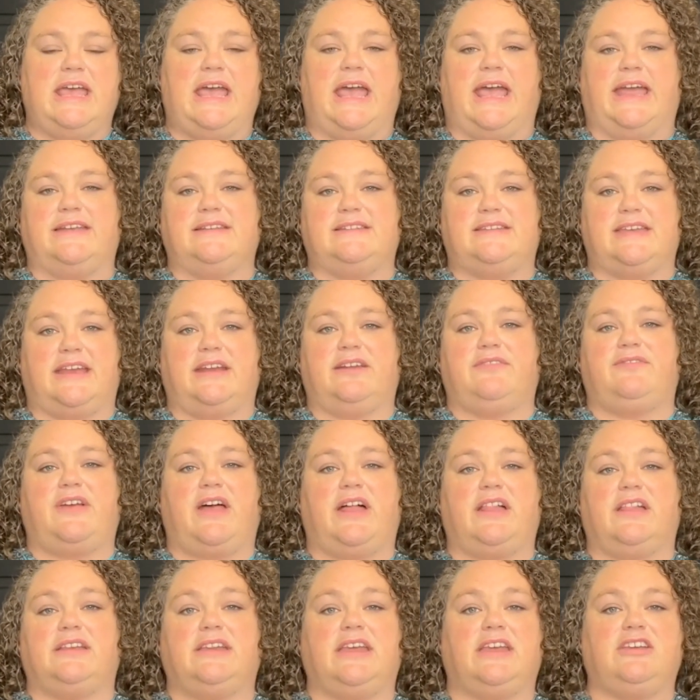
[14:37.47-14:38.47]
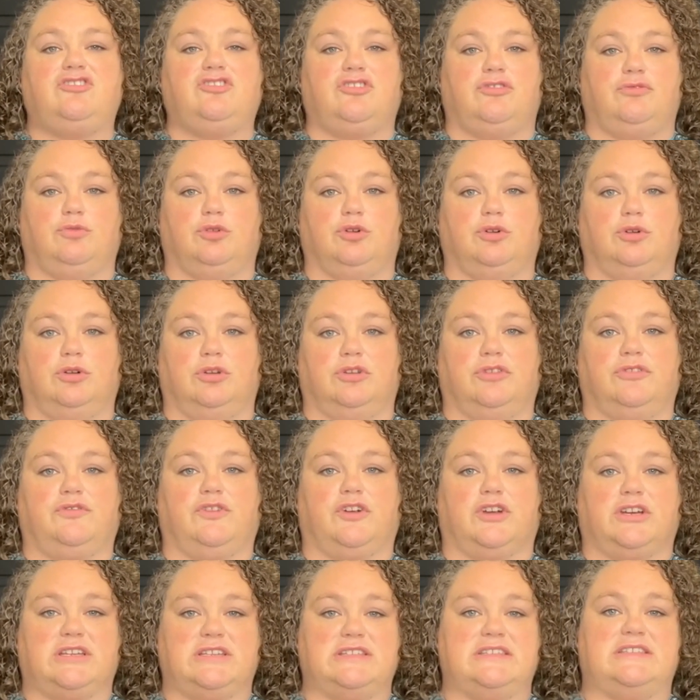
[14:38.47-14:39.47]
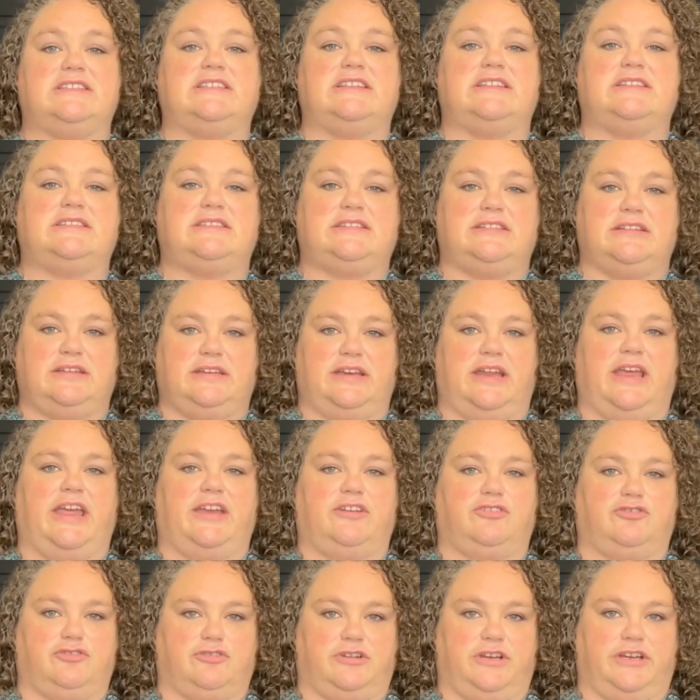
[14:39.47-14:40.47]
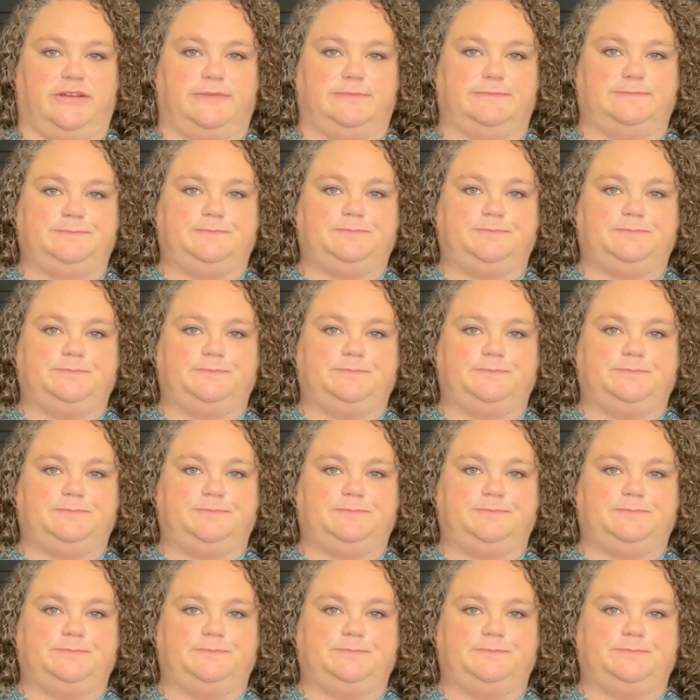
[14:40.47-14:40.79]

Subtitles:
and data validation rules for consistent entry.